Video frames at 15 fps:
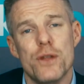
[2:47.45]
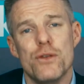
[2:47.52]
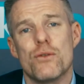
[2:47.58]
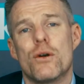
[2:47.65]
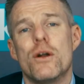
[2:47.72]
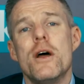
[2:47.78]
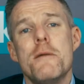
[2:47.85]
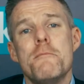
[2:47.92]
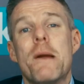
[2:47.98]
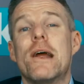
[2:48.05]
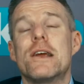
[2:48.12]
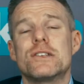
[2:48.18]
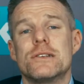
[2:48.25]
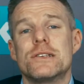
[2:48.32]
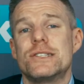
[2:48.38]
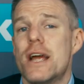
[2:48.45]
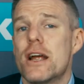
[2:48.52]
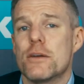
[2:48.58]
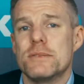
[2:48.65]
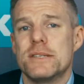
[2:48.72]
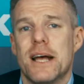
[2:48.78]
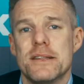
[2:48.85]
and your personal
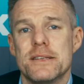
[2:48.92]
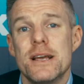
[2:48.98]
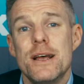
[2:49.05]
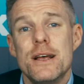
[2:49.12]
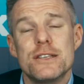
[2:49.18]
circumstance.